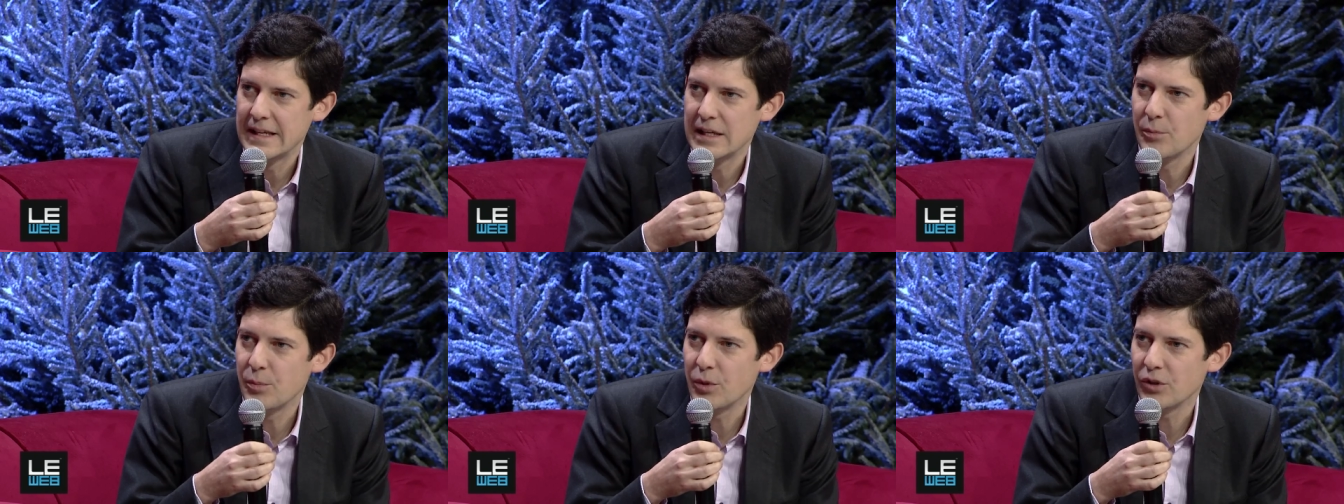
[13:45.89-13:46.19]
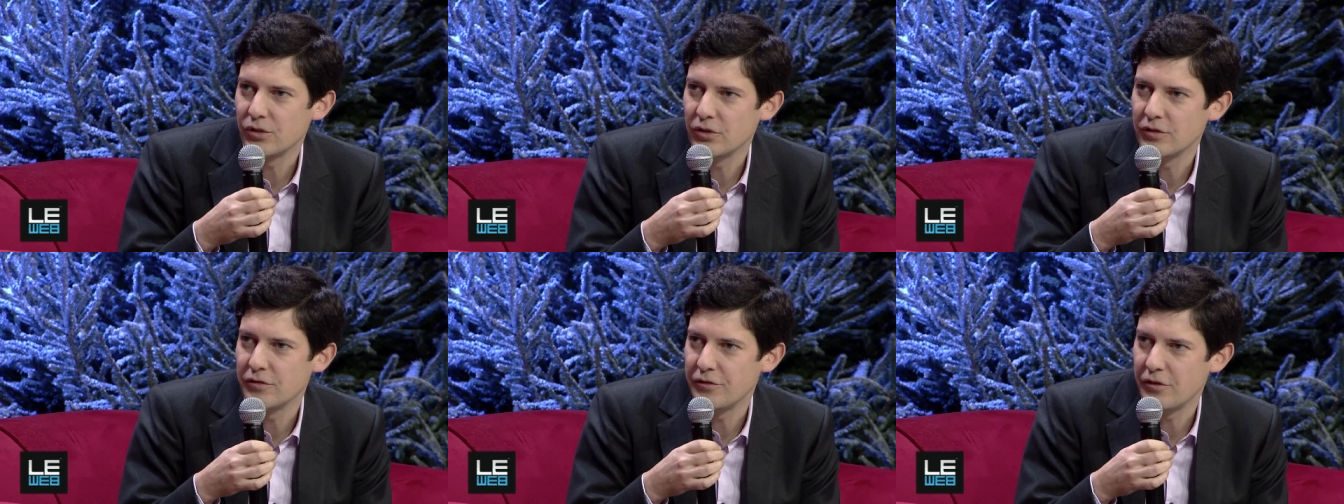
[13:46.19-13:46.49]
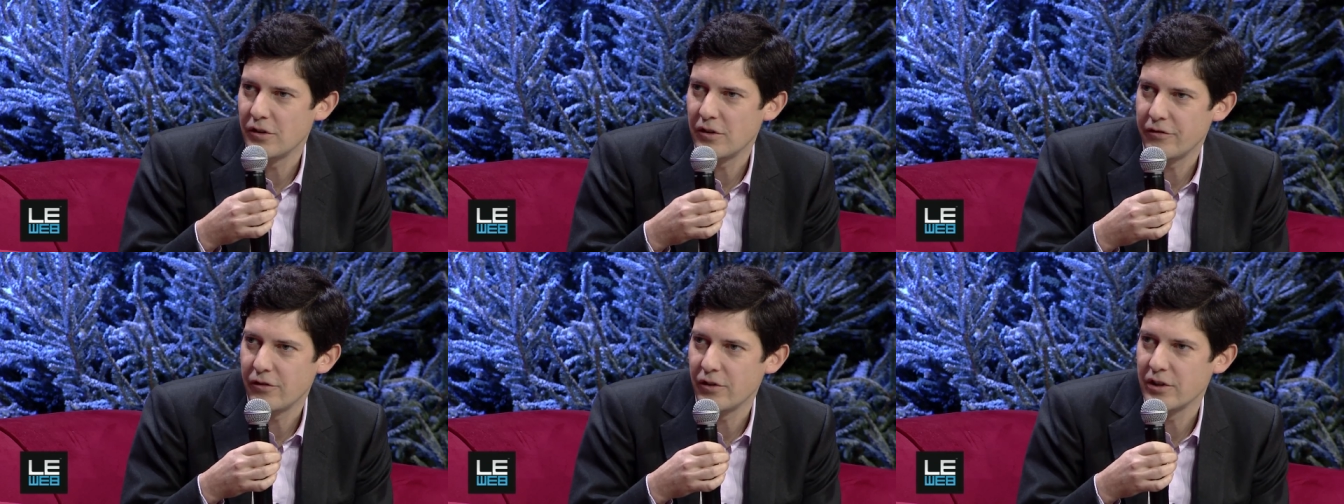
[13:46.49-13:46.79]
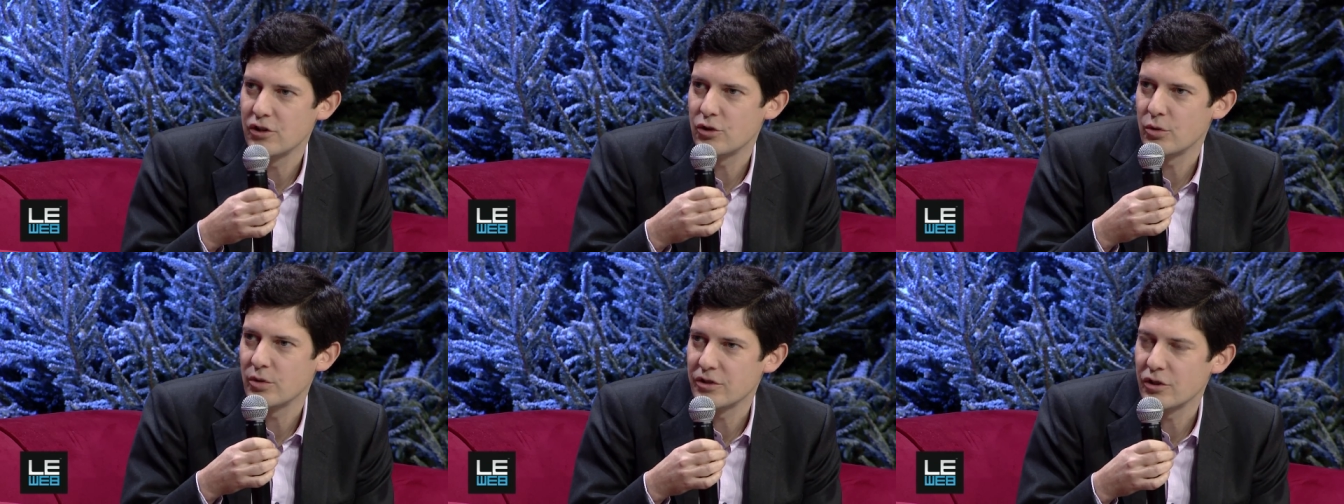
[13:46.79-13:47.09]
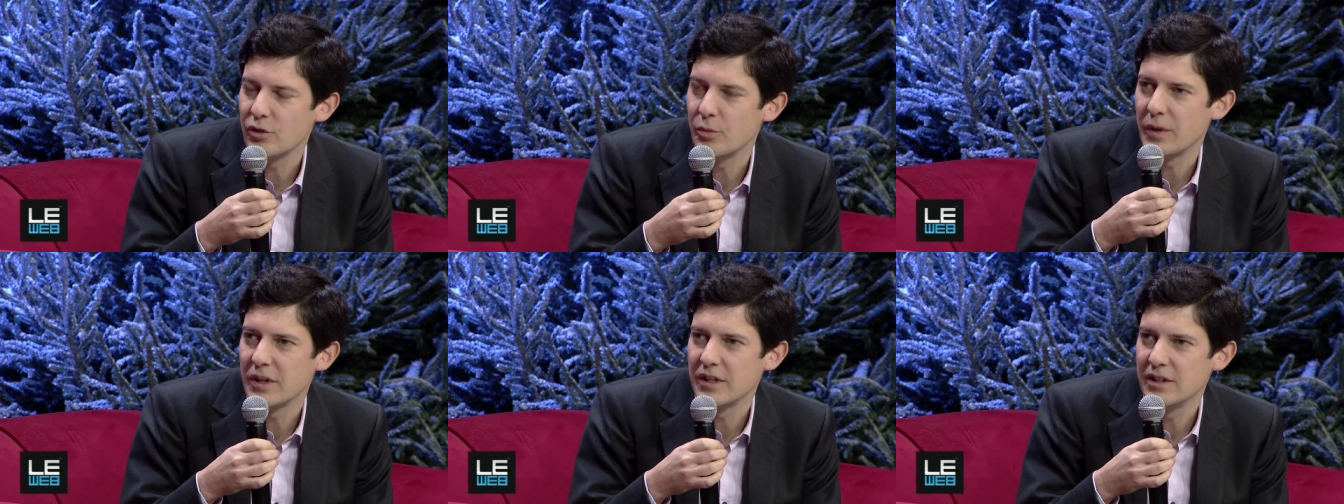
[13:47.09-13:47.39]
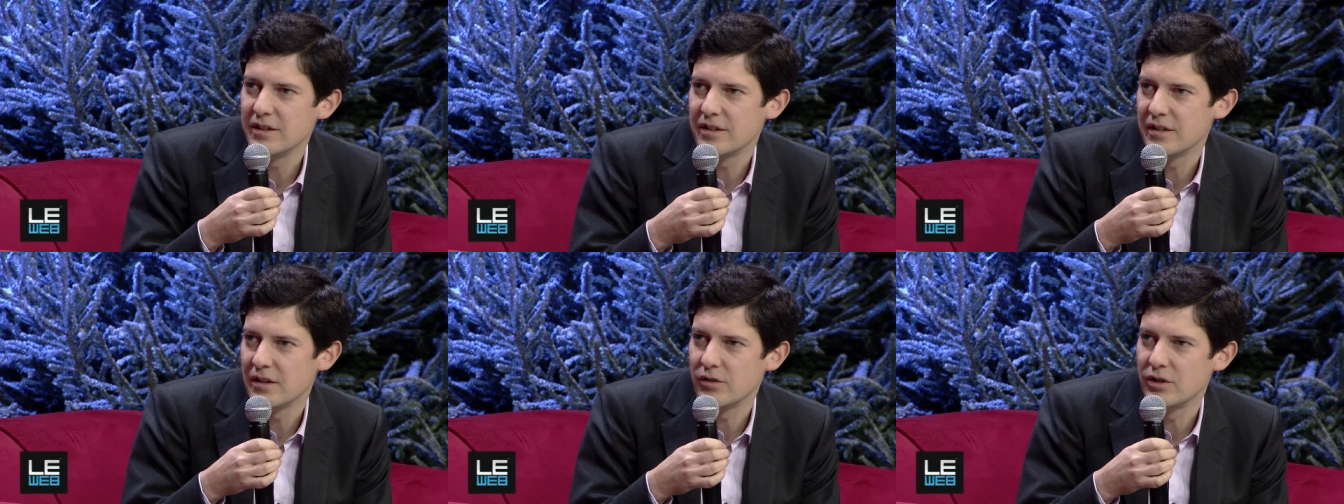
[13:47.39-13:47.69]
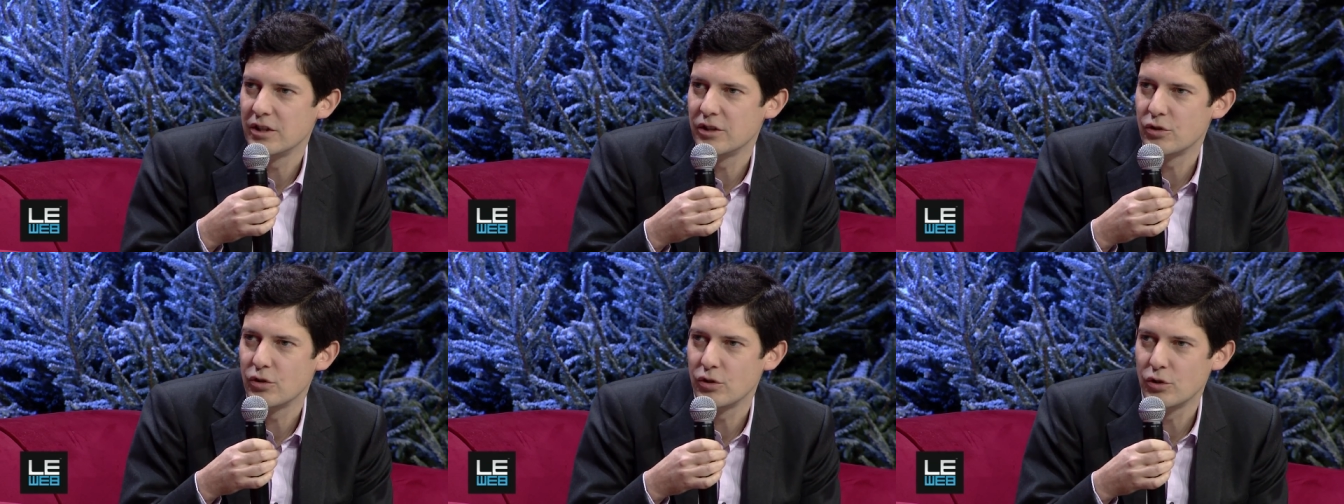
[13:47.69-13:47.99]
important for, for insurance companies,
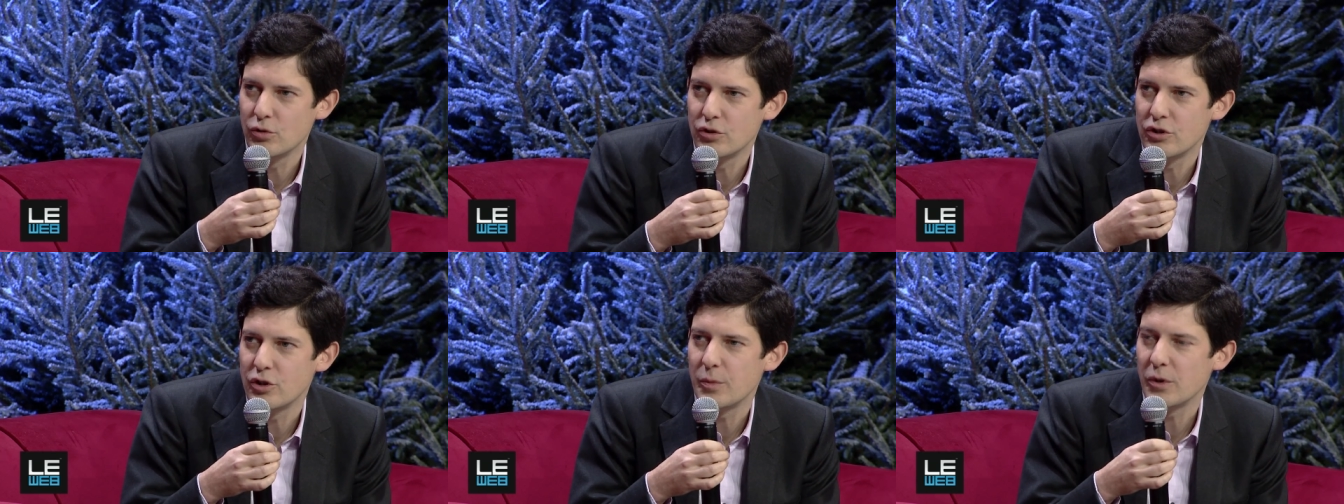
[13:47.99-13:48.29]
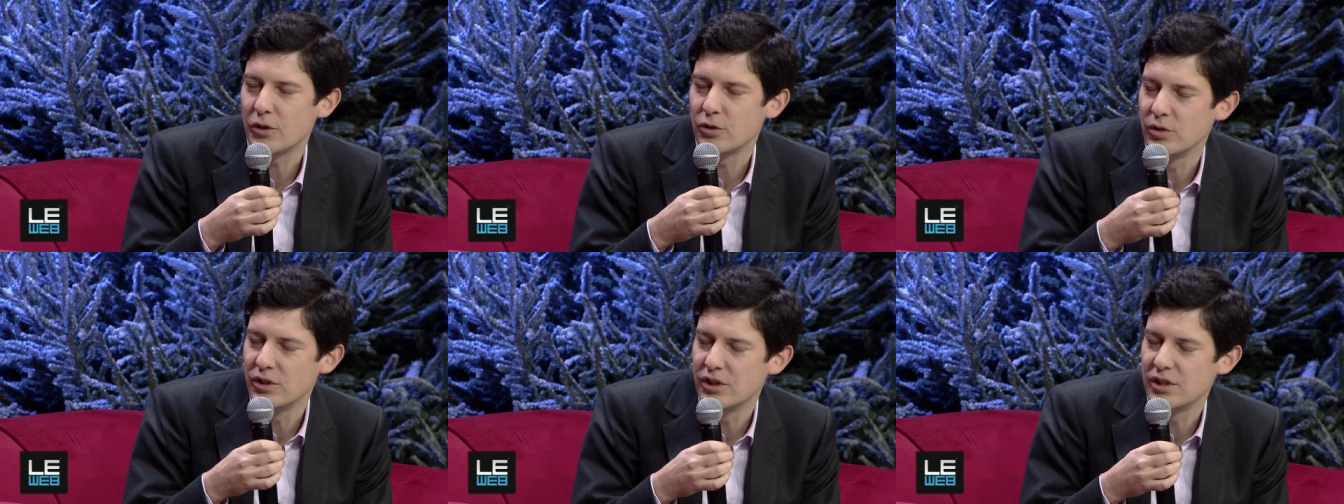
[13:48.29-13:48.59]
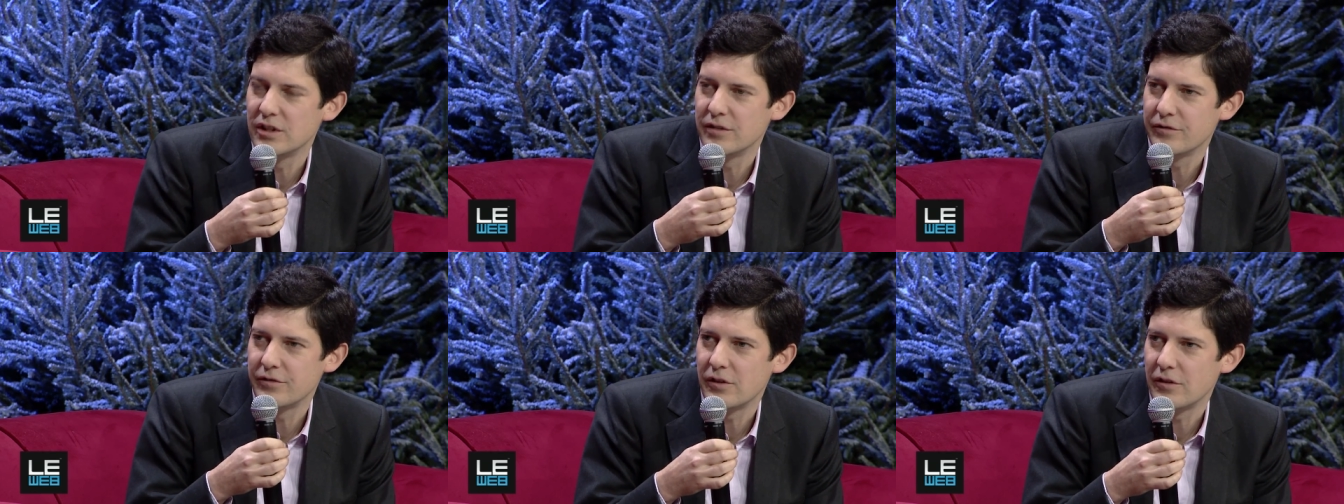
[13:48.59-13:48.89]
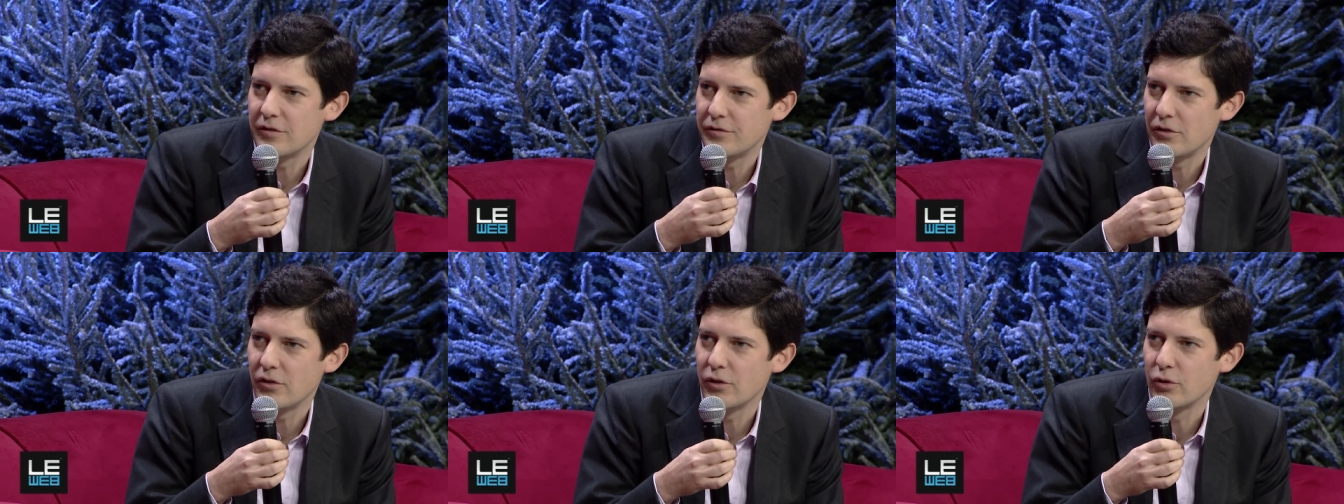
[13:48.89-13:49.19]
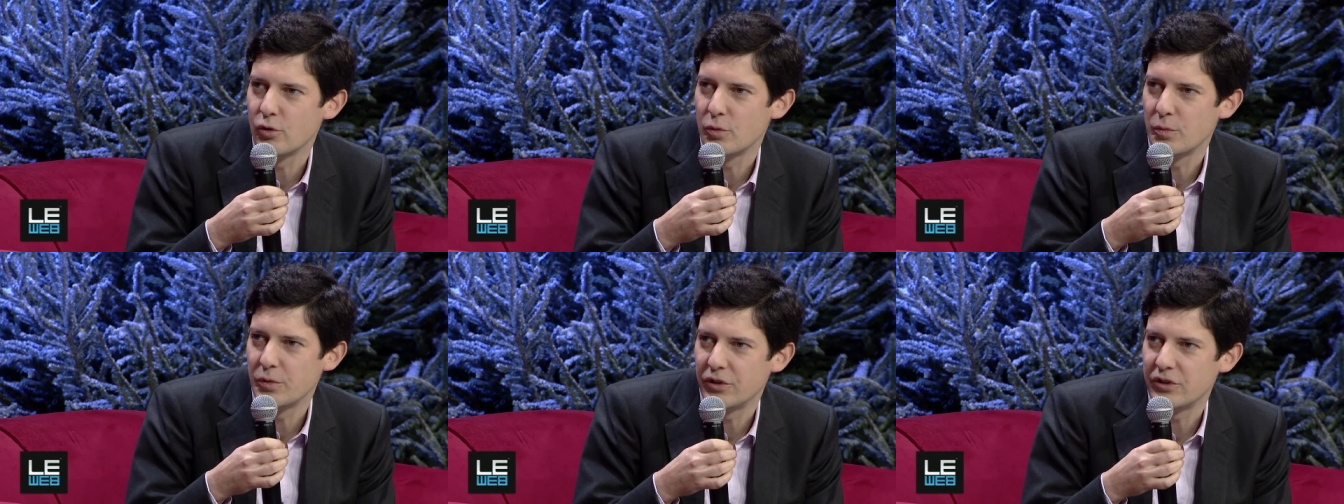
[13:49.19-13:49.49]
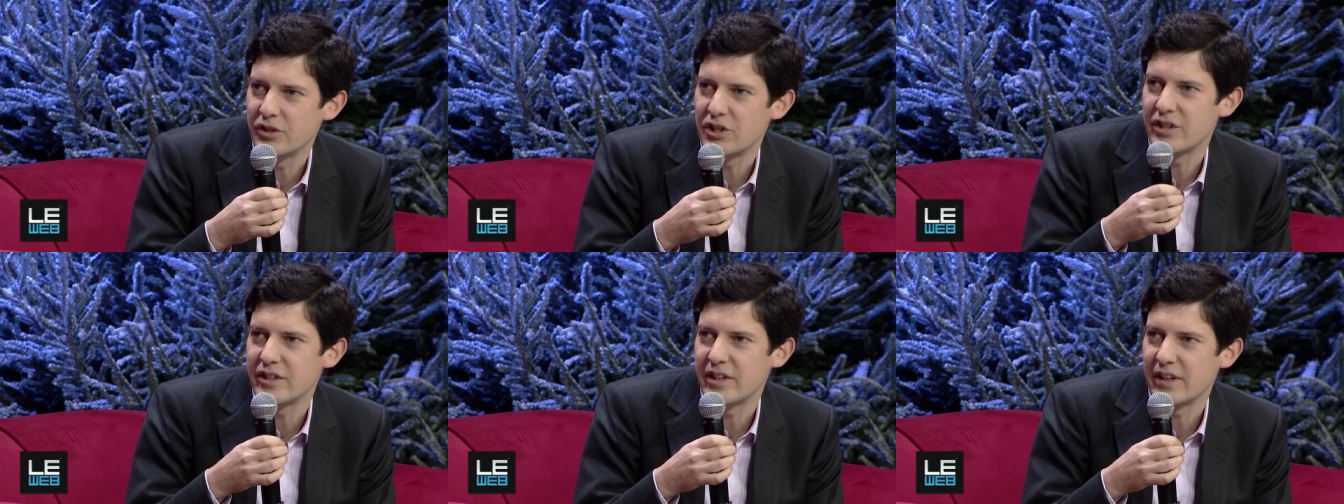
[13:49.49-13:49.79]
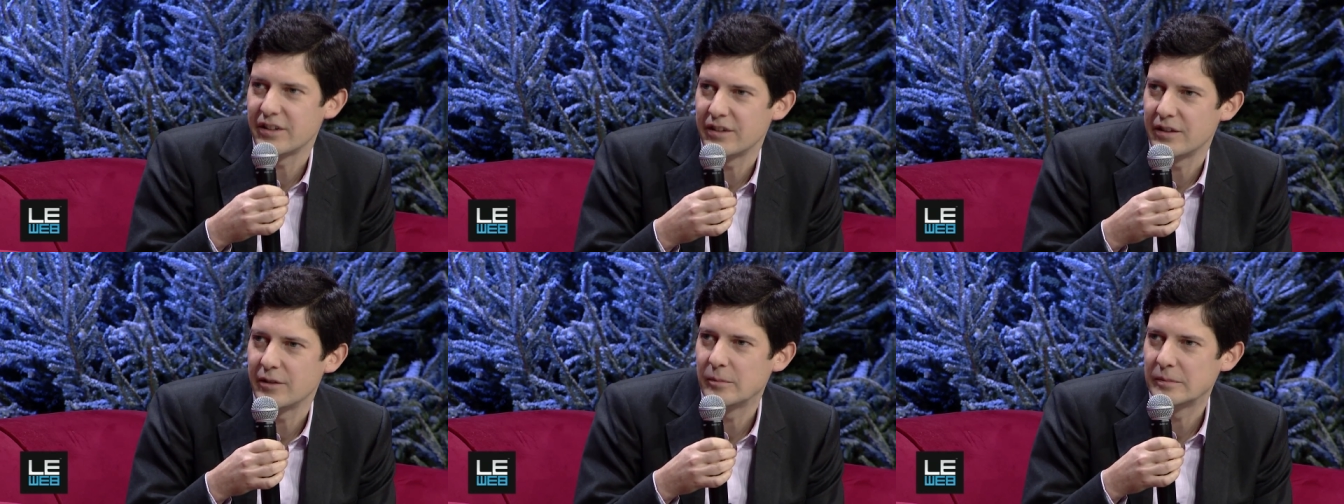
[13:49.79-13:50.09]
and it's a huge opportunity for, for a group such as
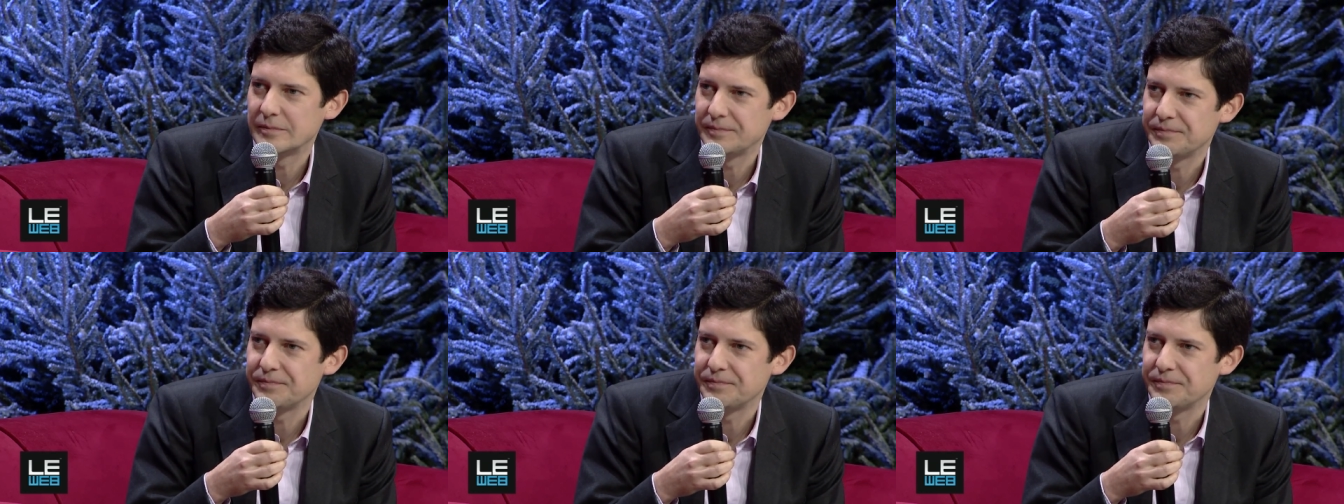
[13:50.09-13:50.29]
AXA.